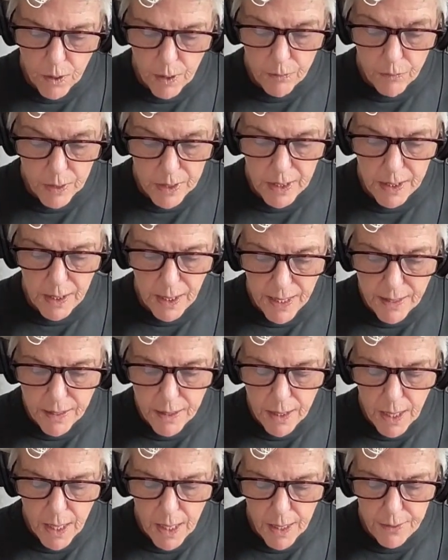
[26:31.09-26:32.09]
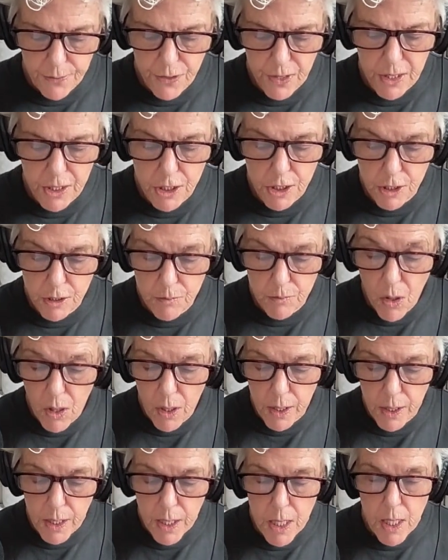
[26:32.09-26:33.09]
I really like the guy and think he's
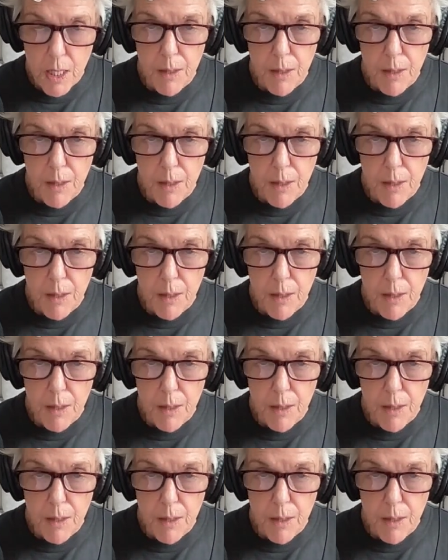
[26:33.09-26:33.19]
smart,